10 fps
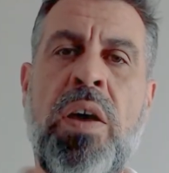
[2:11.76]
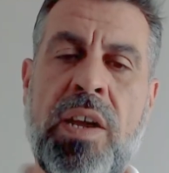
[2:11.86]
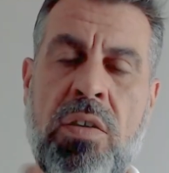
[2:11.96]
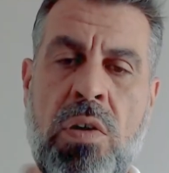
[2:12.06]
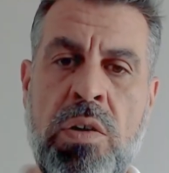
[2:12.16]

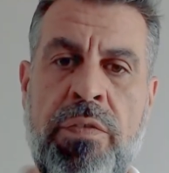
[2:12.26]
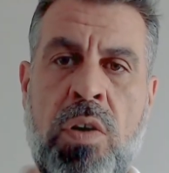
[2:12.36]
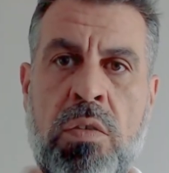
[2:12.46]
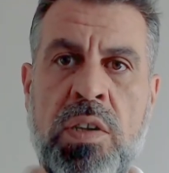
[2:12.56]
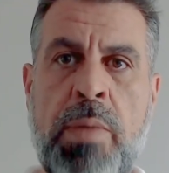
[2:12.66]
the
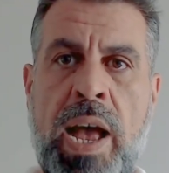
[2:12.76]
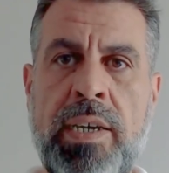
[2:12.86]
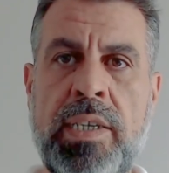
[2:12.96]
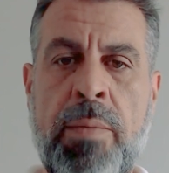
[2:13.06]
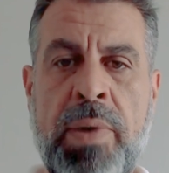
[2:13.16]
coronavirus
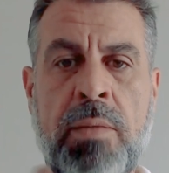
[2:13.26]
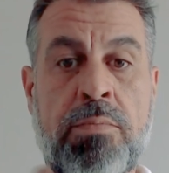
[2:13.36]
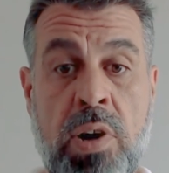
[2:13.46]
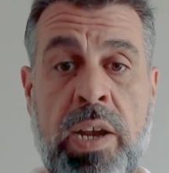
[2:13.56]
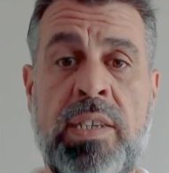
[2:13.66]

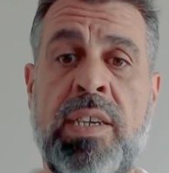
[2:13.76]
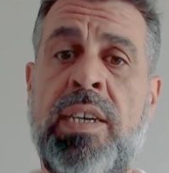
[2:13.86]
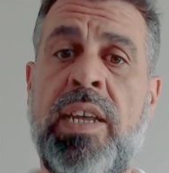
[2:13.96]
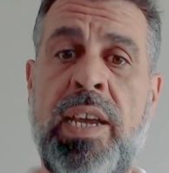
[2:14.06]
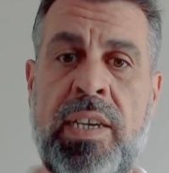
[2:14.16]
pandemic,
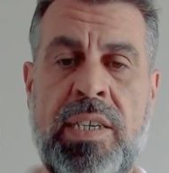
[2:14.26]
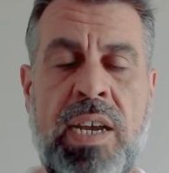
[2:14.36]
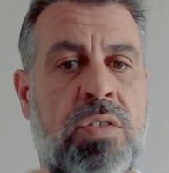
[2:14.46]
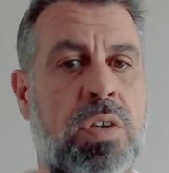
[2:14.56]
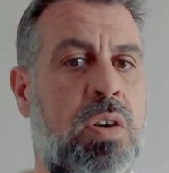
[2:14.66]
Brexit,
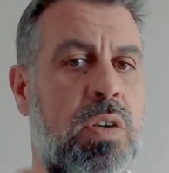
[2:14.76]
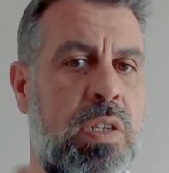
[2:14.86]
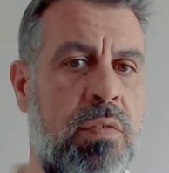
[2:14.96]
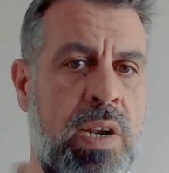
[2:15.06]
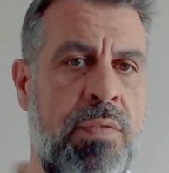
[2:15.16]
etc.,
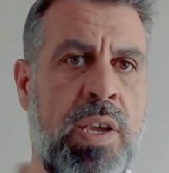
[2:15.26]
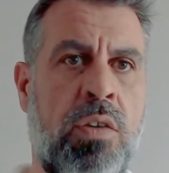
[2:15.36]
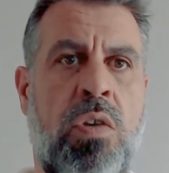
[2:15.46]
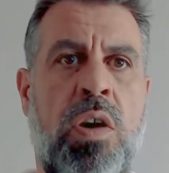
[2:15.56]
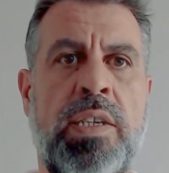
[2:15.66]
cost of living
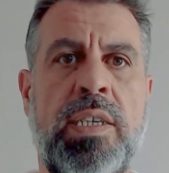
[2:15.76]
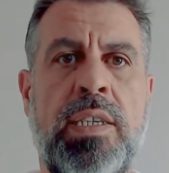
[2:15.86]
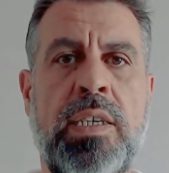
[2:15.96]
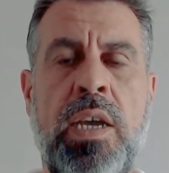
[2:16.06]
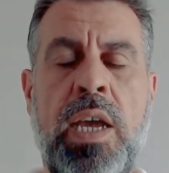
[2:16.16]

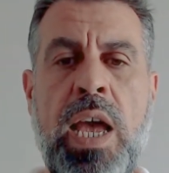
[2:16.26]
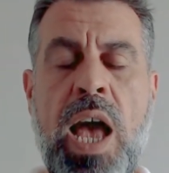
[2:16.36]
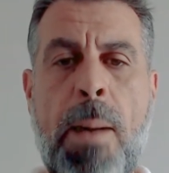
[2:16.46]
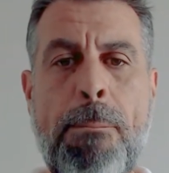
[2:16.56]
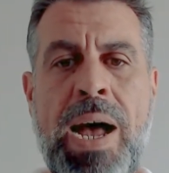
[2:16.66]
crisis,
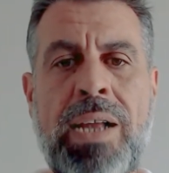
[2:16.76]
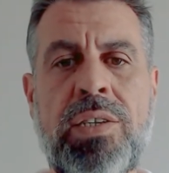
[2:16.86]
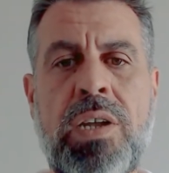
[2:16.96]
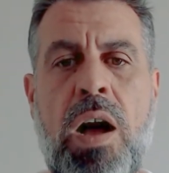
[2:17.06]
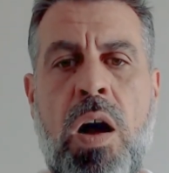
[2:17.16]
a
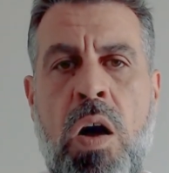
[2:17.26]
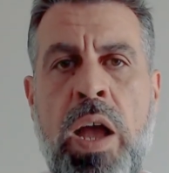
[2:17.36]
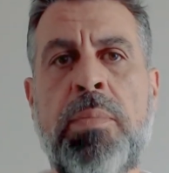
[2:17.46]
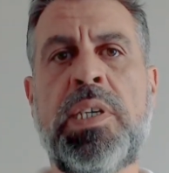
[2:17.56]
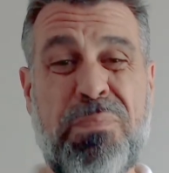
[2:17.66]
much
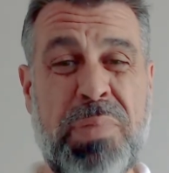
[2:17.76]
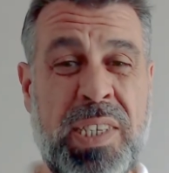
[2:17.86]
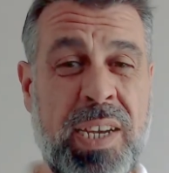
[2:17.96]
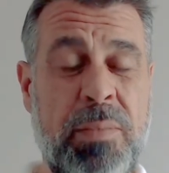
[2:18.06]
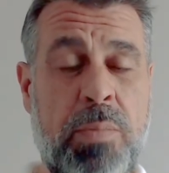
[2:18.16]
hyped,
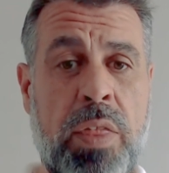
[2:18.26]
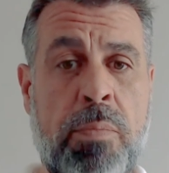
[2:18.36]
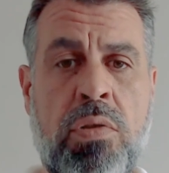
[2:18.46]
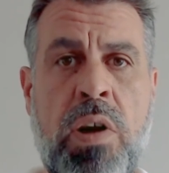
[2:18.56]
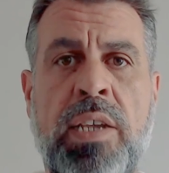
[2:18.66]
particularly by
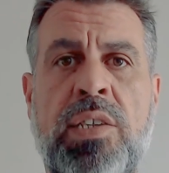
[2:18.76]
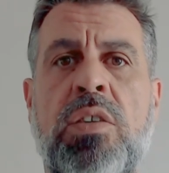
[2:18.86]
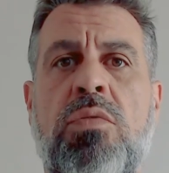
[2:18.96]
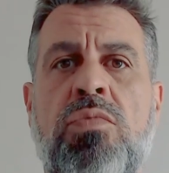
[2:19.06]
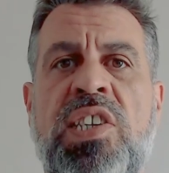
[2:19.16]
the press,
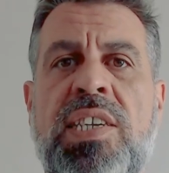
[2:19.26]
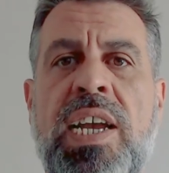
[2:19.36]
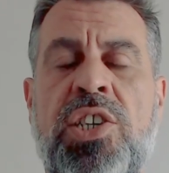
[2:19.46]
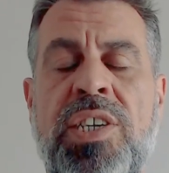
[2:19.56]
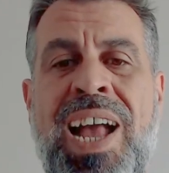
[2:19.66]

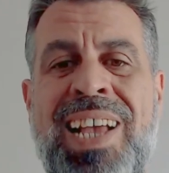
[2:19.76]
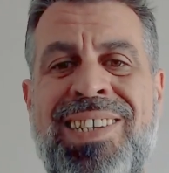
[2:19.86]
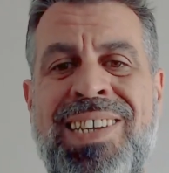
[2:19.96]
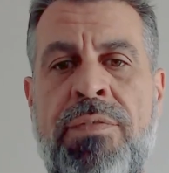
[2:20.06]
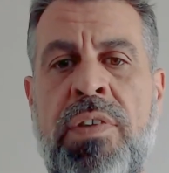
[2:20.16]
recession
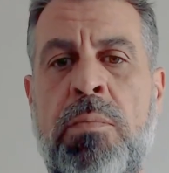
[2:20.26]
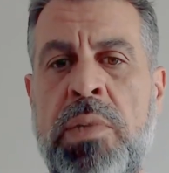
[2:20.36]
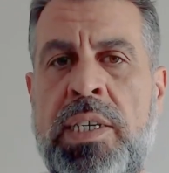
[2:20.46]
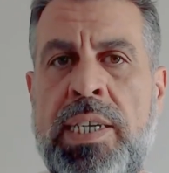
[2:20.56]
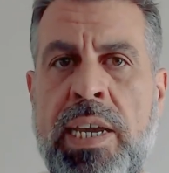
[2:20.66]
has never
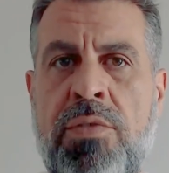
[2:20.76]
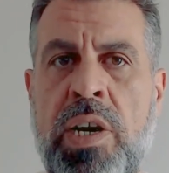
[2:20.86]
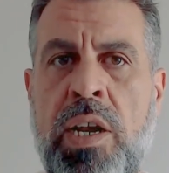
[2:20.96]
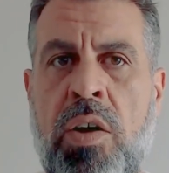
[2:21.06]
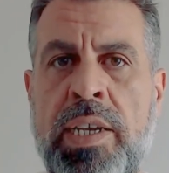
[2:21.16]

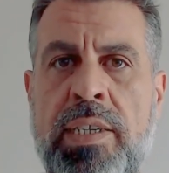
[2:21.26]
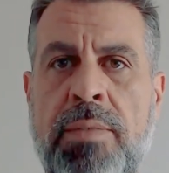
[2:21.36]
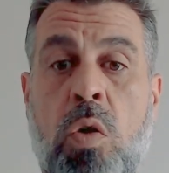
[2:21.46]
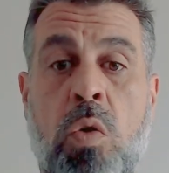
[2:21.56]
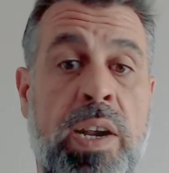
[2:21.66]

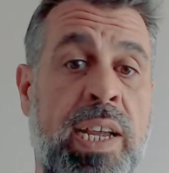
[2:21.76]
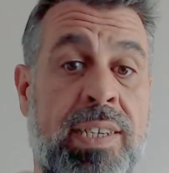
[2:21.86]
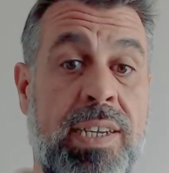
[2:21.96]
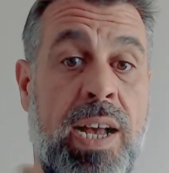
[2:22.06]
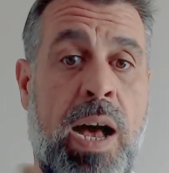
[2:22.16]
materialised, or at
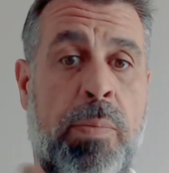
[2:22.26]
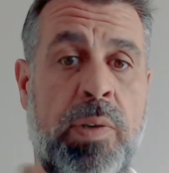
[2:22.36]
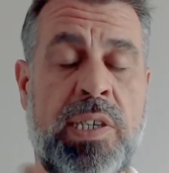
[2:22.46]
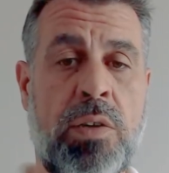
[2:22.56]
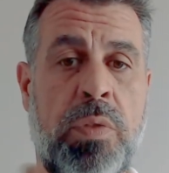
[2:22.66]
least up
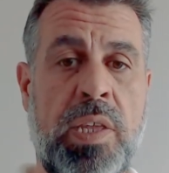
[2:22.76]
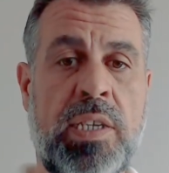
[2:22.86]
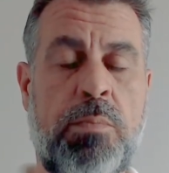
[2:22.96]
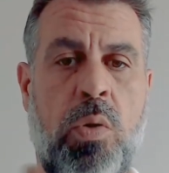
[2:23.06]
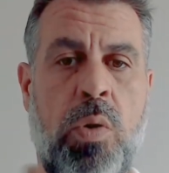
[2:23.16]
until
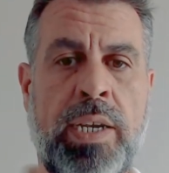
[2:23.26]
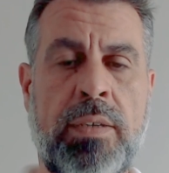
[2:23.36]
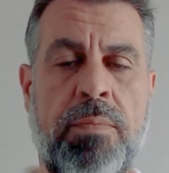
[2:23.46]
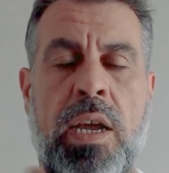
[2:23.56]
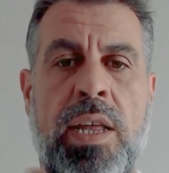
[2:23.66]
this
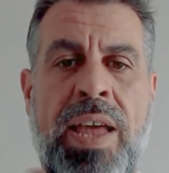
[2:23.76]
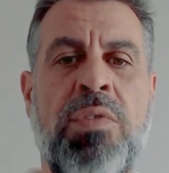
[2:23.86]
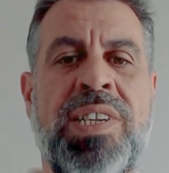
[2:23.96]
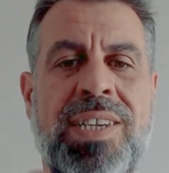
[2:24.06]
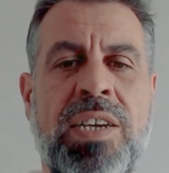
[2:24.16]
point. Now,
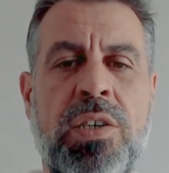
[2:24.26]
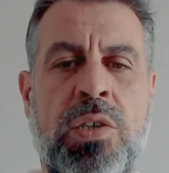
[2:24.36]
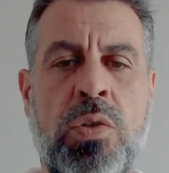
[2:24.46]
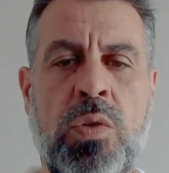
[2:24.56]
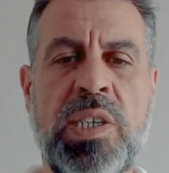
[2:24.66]
that recession
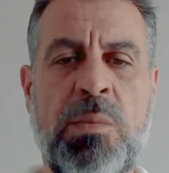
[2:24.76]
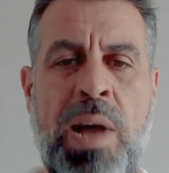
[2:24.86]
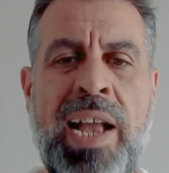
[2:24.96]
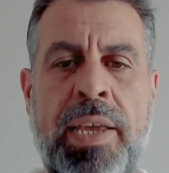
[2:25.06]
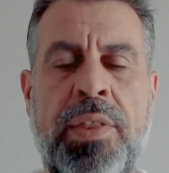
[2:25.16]
talk is
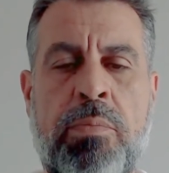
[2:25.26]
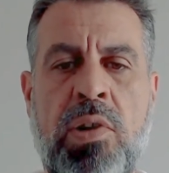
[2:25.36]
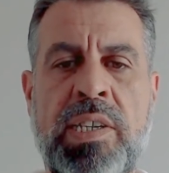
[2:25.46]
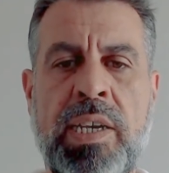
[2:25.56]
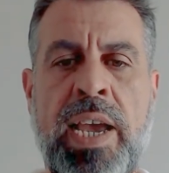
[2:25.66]
back in the
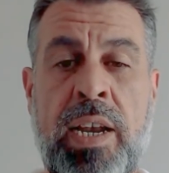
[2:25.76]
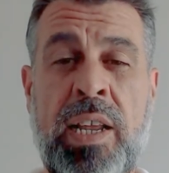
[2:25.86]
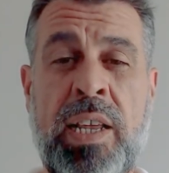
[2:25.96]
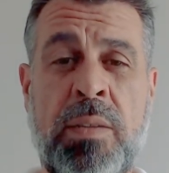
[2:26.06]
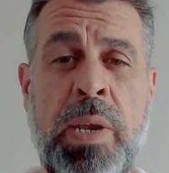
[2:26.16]
press again,
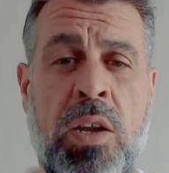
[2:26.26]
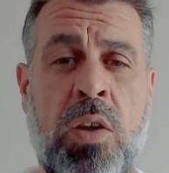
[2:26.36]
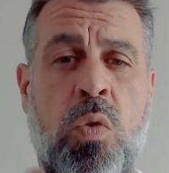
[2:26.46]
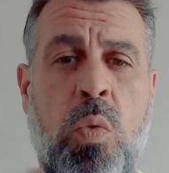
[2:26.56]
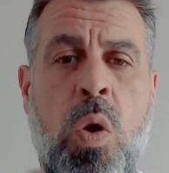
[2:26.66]
and has been
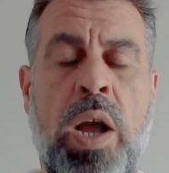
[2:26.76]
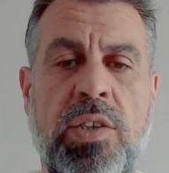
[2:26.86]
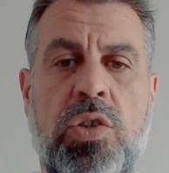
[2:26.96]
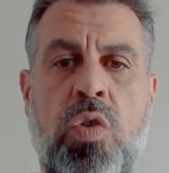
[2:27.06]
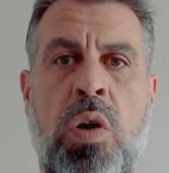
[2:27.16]

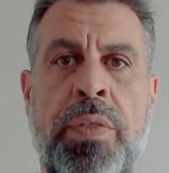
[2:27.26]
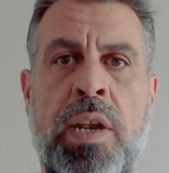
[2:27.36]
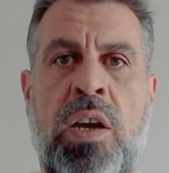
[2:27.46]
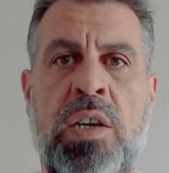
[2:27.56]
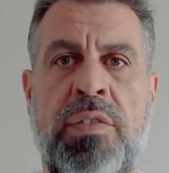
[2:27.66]
quite strong in
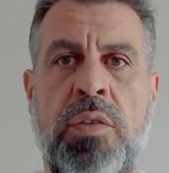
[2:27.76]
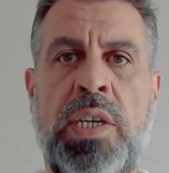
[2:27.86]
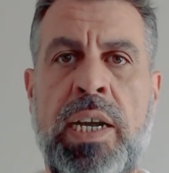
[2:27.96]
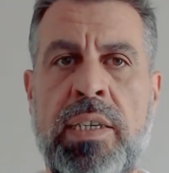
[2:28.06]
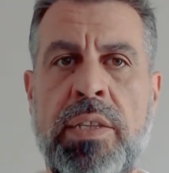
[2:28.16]
the last few
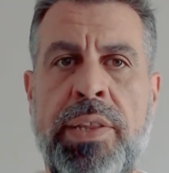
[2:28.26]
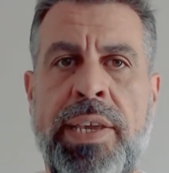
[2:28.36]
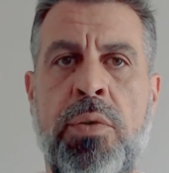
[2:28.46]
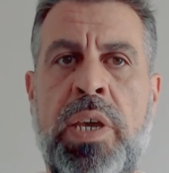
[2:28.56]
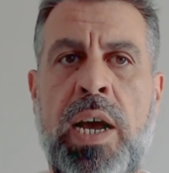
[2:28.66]
days in
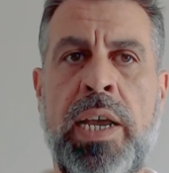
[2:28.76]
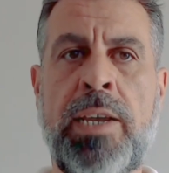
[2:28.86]
the UK.